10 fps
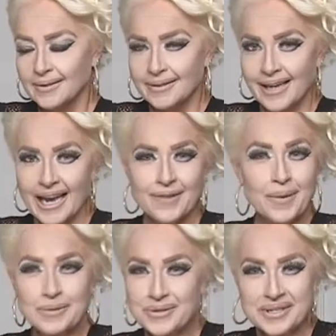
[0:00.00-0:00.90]
kind of
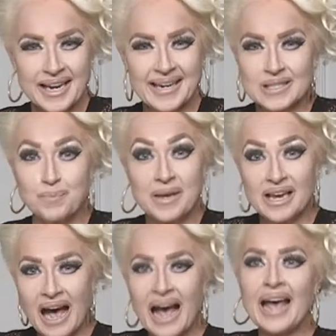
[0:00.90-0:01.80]
almost looks like it's
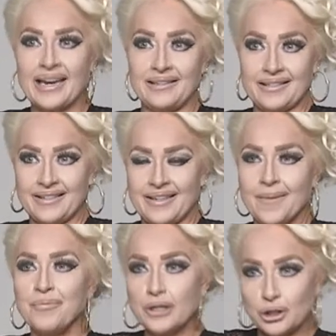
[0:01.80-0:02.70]
behind
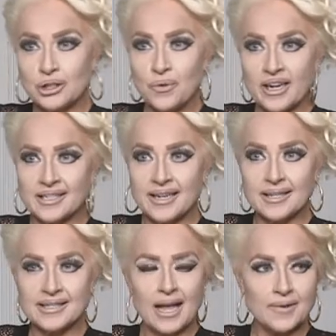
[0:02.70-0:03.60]
the chatoyancy
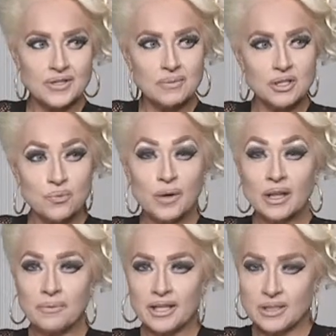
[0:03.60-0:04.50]
itself. So it's really,
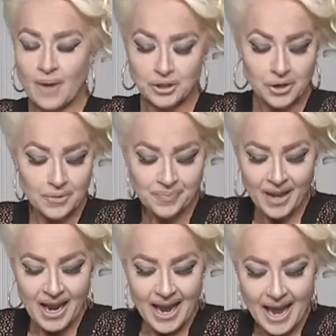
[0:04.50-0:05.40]
really special.
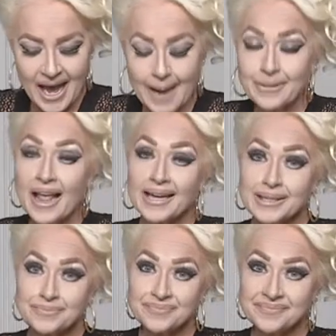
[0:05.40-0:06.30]

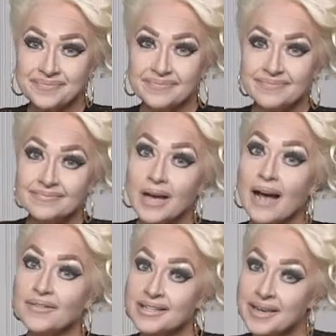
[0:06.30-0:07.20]
Platinum,
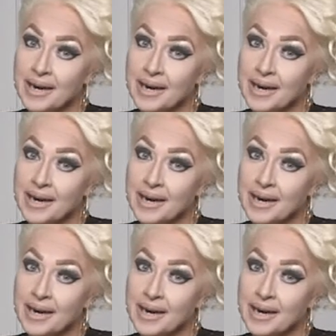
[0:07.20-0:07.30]
obviously an